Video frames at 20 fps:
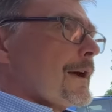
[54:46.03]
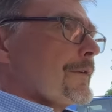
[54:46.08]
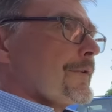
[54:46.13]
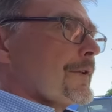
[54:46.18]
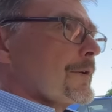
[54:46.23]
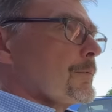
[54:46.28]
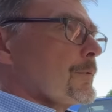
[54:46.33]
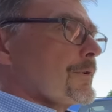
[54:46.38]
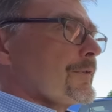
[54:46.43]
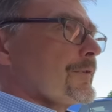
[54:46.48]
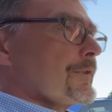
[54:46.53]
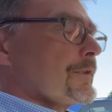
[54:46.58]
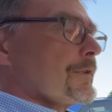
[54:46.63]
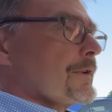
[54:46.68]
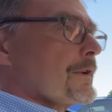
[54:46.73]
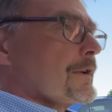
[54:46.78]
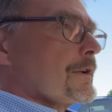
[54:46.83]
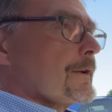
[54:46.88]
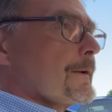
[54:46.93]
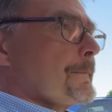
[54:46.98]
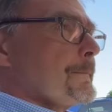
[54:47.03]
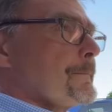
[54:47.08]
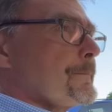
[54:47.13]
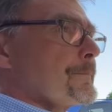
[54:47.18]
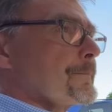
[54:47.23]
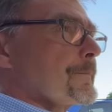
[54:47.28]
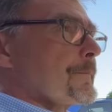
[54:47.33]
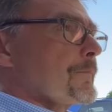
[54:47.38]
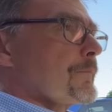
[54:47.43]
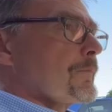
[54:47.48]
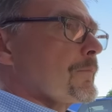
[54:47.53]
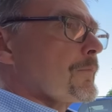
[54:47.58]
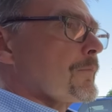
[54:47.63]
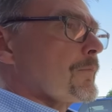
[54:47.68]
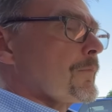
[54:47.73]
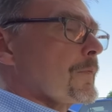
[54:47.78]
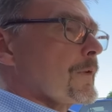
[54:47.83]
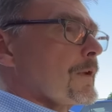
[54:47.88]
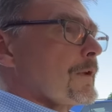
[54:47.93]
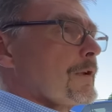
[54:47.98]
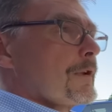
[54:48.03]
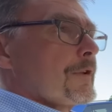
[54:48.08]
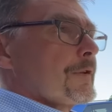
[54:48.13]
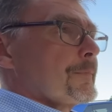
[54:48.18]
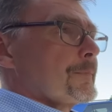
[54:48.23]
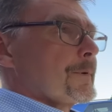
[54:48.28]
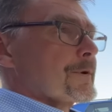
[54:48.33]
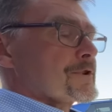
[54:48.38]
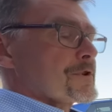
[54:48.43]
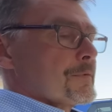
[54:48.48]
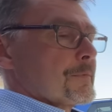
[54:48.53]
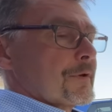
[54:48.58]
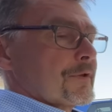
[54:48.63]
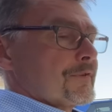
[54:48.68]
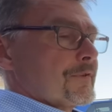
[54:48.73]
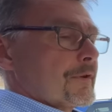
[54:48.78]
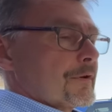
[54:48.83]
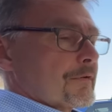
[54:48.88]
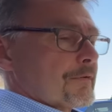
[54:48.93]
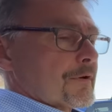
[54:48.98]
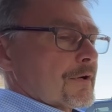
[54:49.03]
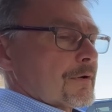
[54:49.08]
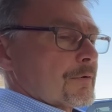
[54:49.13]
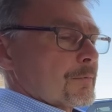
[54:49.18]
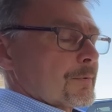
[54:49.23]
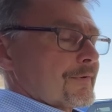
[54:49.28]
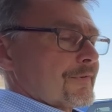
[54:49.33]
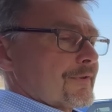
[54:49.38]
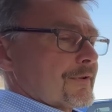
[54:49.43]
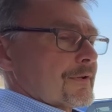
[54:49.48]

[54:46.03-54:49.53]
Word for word: think it was a special material with